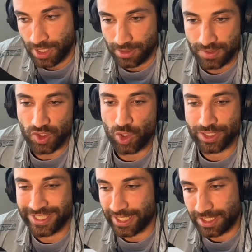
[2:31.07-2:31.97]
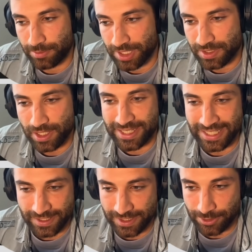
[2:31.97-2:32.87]
This is all guided, but it's not
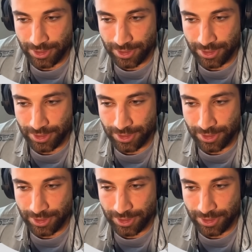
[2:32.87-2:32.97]
necessary.